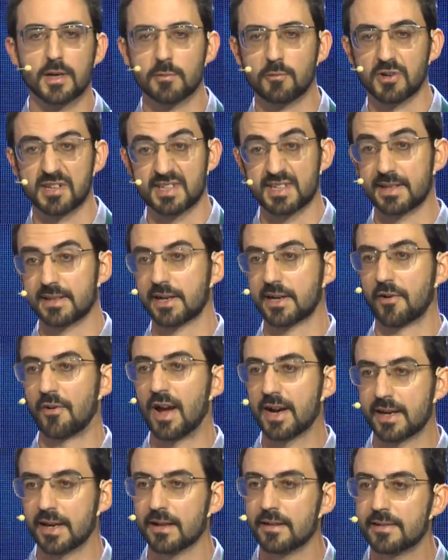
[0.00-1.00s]
what is it, the
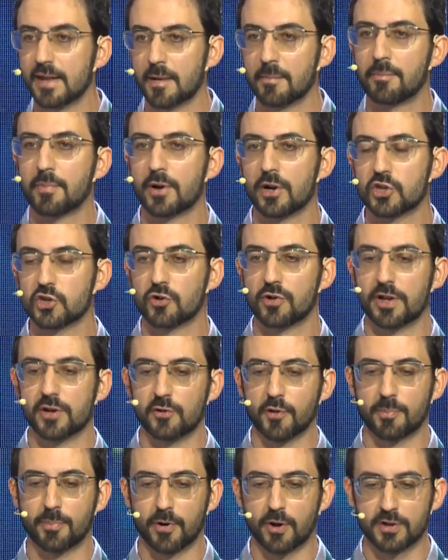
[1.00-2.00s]
cracking temperature in
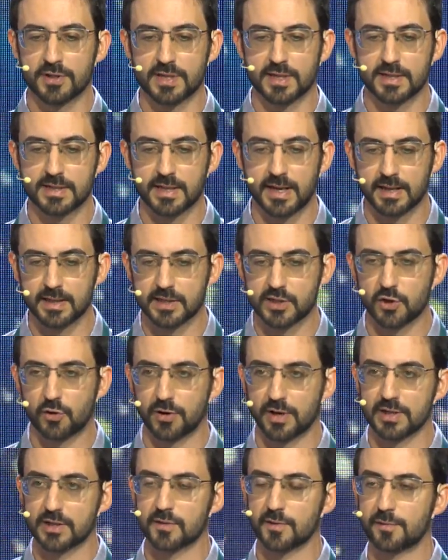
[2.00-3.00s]
your process, and so
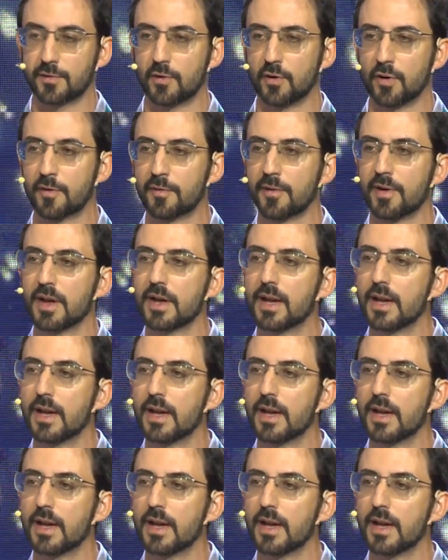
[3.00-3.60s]
on and so forth.